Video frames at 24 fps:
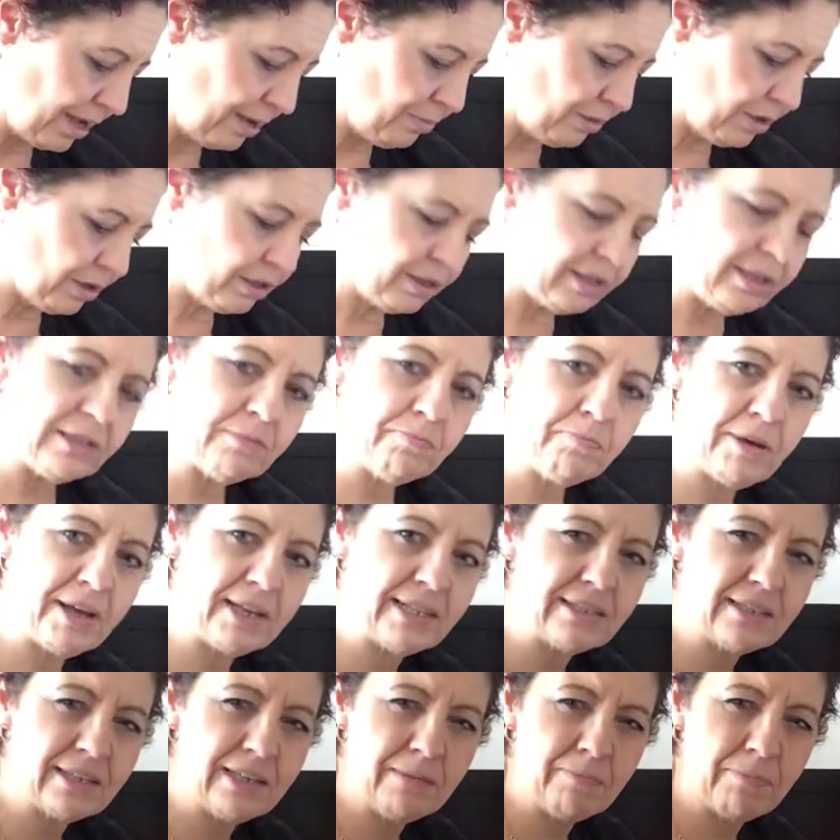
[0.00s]
we've got these
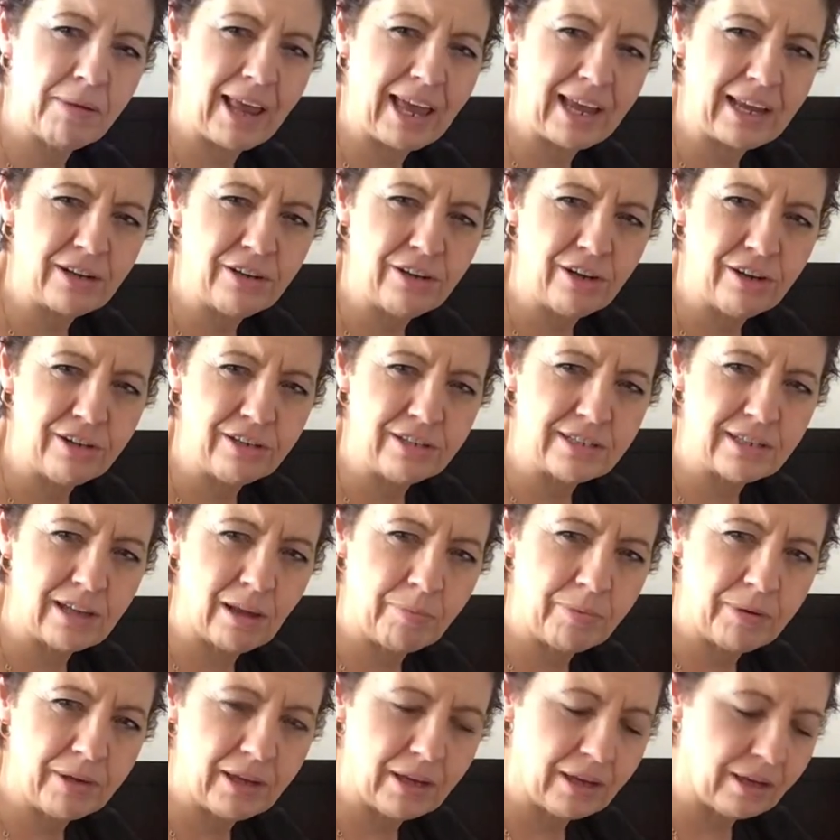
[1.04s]
pesky black notes up
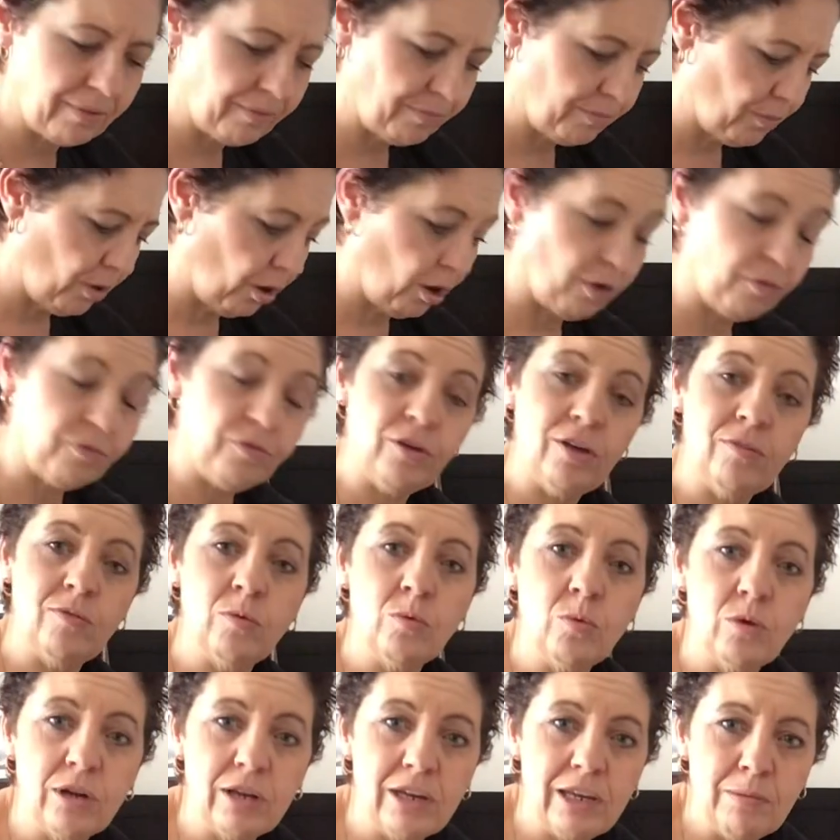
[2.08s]
here. Oh, if you ever
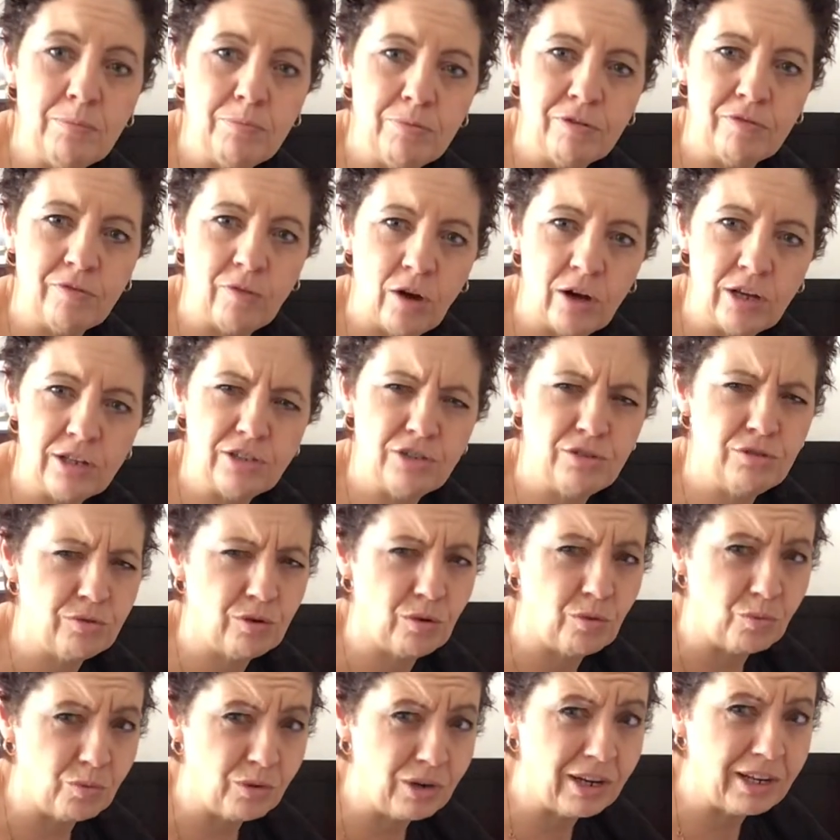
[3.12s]
want to improvise and do
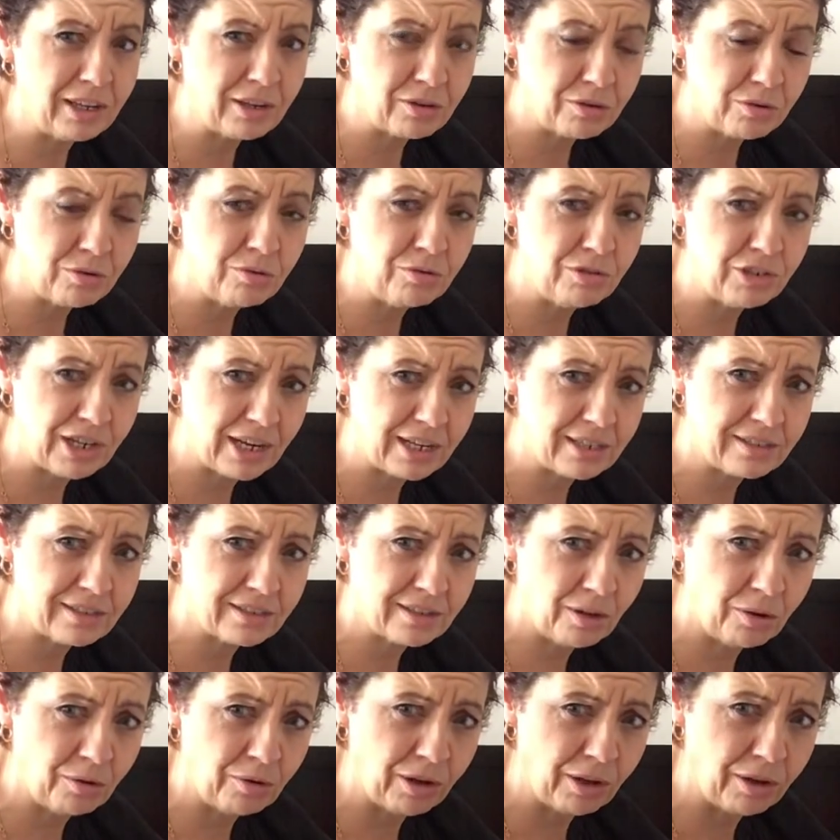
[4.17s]
a really cool jazz
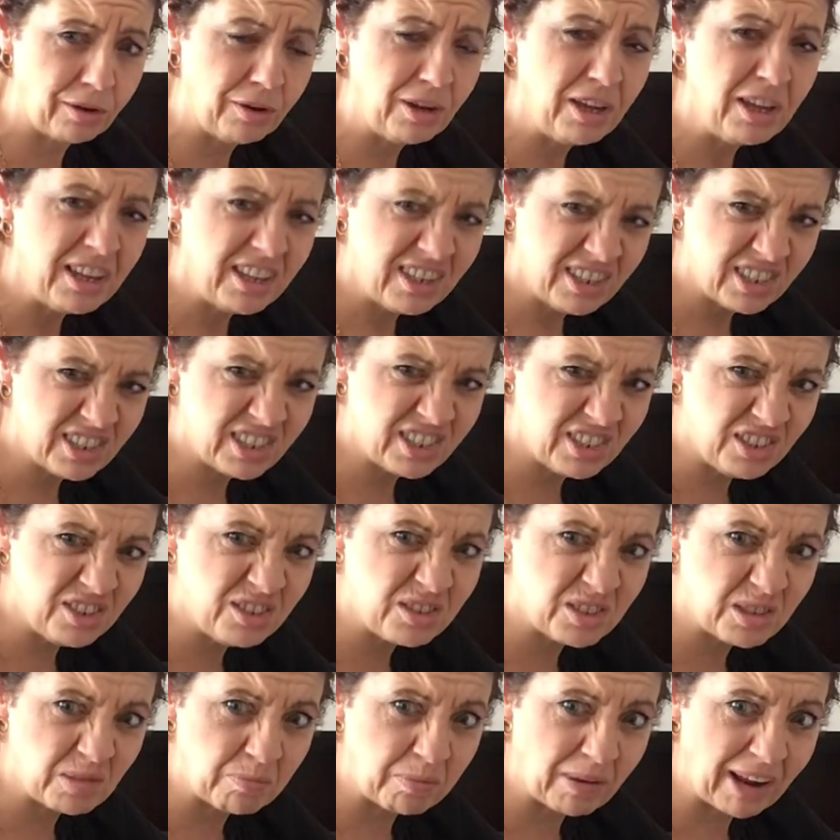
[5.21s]
solo, just use
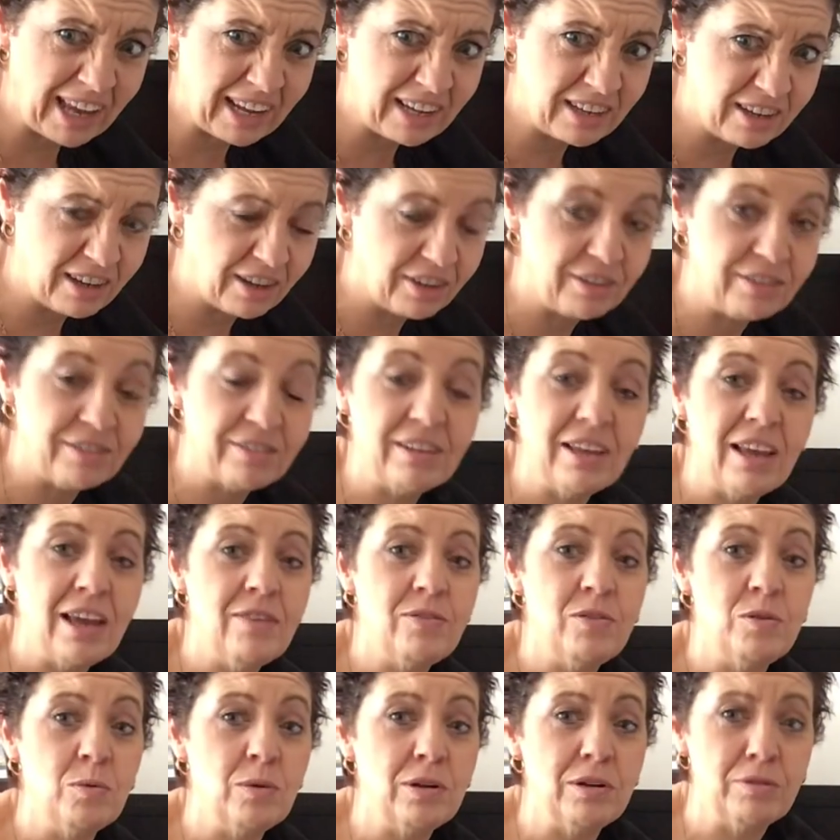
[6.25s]
the black notes.
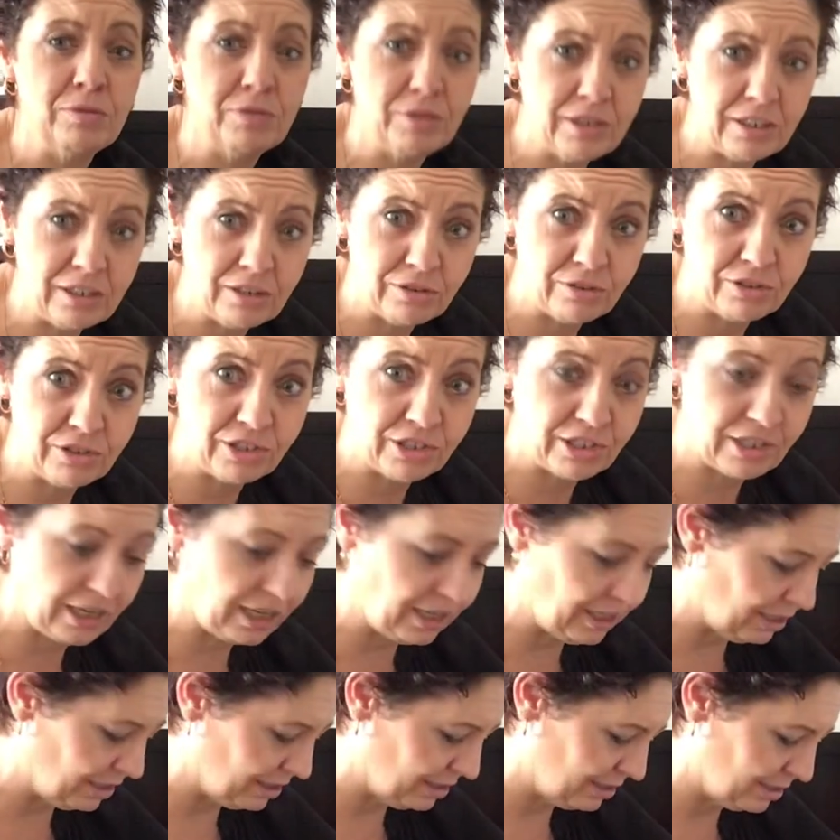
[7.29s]
Everyone will think you're a
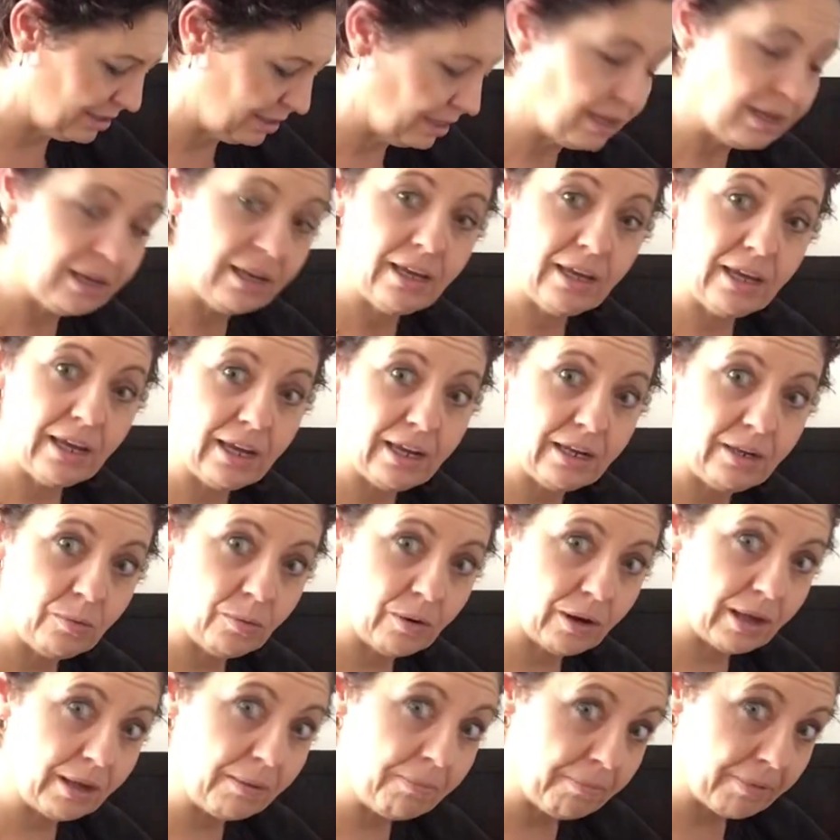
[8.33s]
genius.
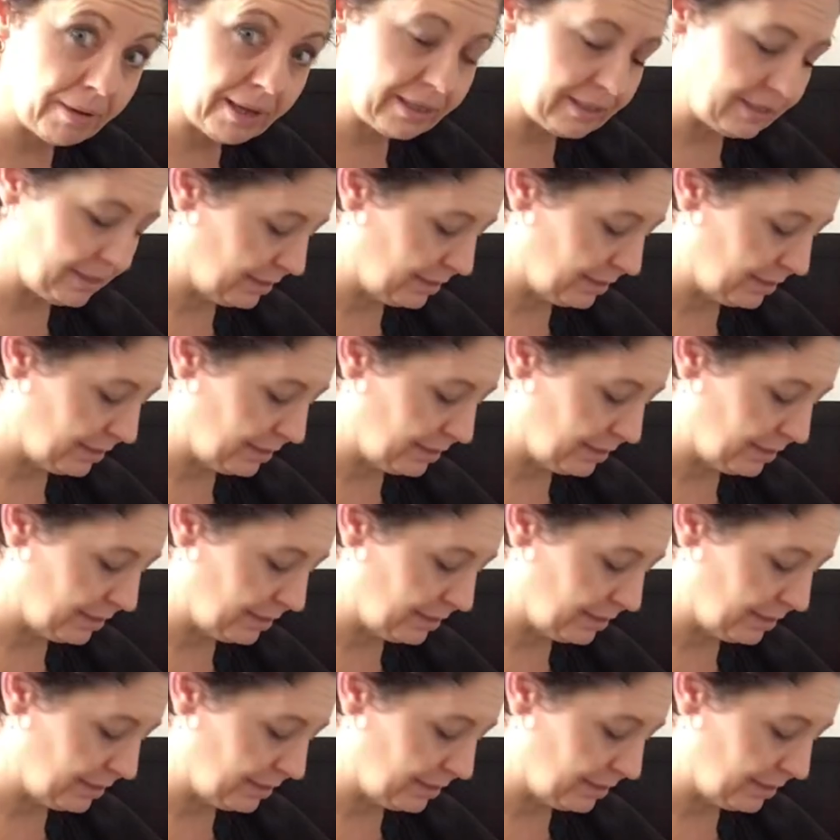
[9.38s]
Anyway, back to